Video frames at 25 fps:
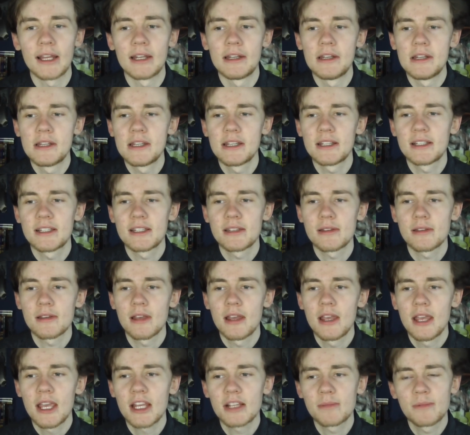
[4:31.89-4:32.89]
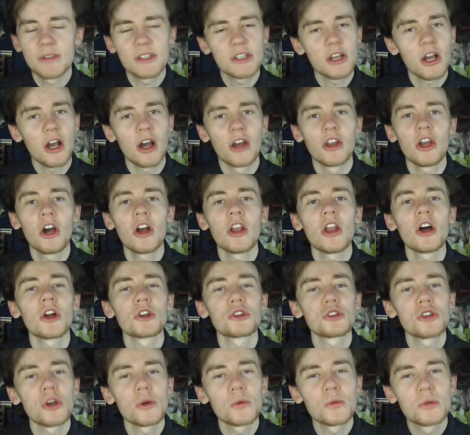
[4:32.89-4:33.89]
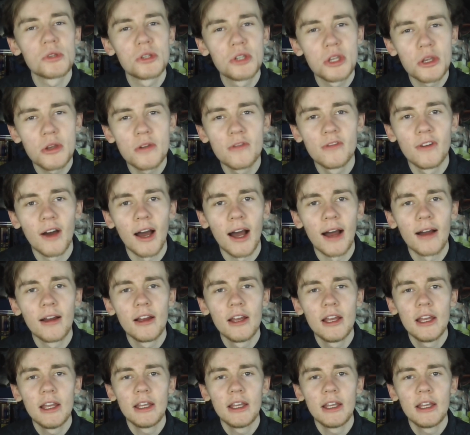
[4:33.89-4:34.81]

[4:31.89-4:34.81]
And it's bizarre. Not a lot of shows do that.